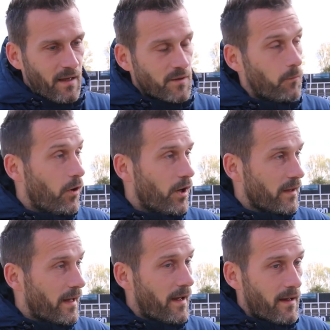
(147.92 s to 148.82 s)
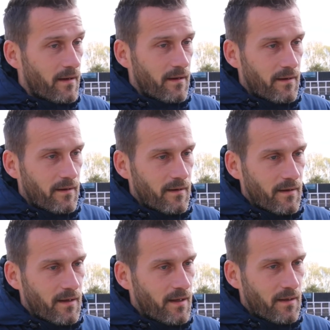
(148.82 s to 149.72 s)
to work that,
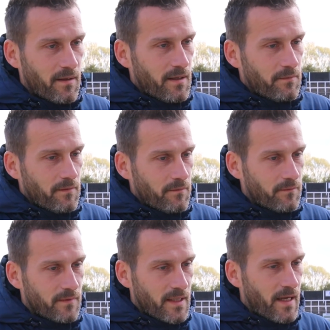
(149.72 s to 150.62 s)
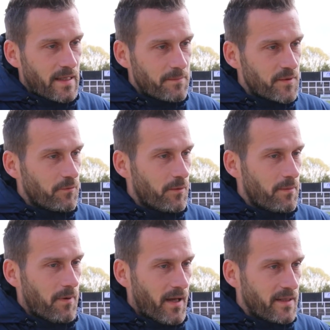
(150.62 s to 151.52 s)
and the games that we
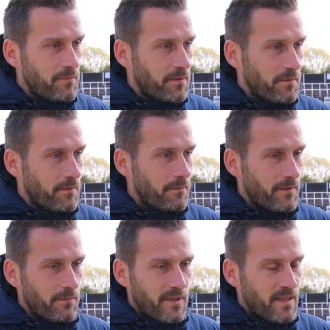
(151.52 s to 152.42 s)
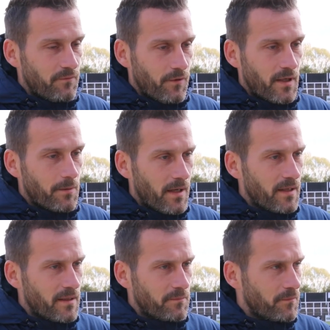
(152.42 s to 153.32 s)
played, we did really well
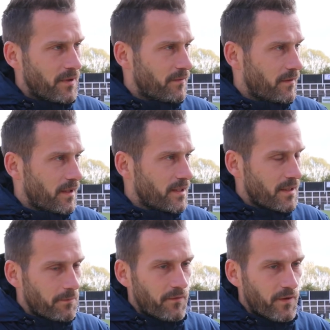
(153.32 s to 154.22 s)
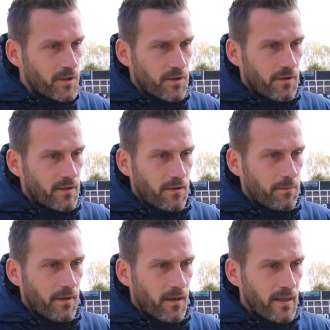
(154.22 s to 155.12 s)
in them. We, like you said, we finished at the
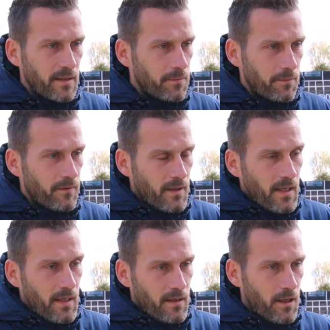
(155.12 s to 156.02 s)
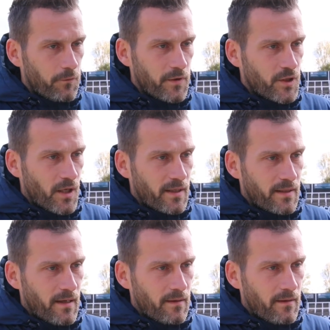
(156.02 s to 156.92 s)
top of the league, but COVID shut it
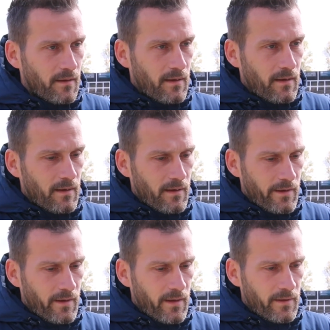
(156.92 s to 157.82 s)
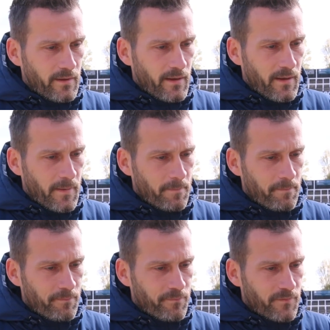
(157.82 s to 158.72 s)
down, and
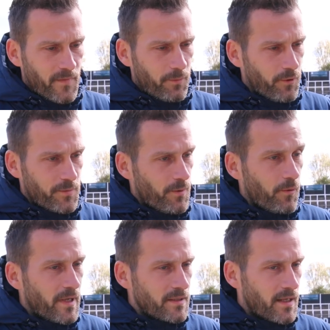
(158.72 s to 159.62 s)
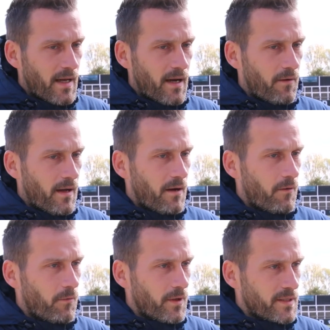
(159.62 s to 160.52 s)
always bought into how
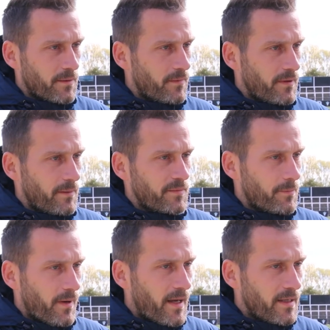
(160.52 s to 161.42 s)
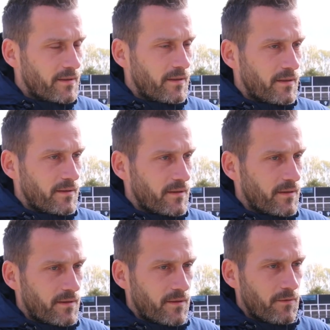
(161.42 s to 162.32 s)
I wanted them to play and to